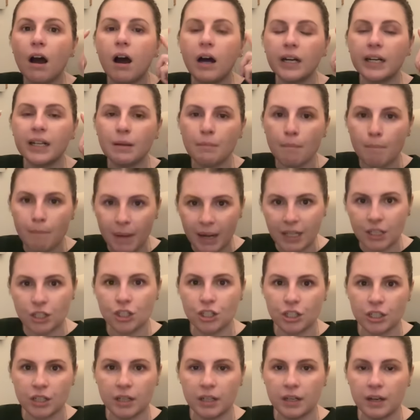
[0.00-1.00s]

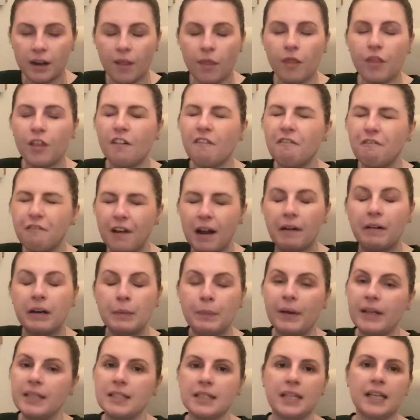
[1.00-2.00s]
imagine the very
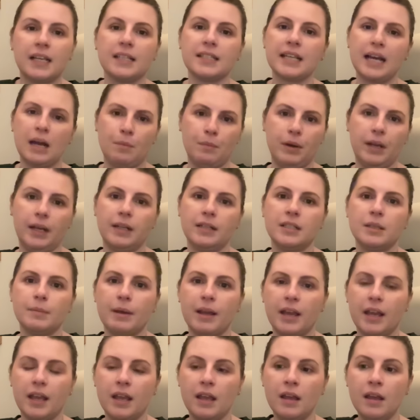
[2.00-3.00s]
best things happening to
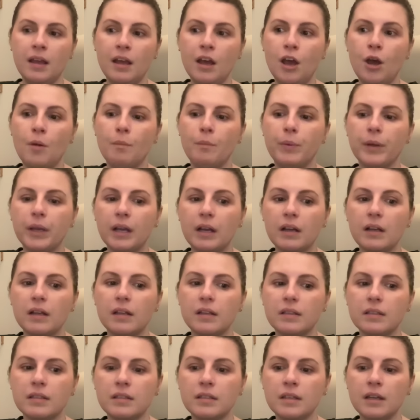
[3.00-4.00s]
me,
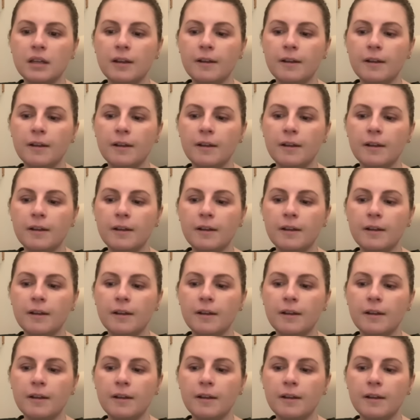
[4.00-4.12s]
because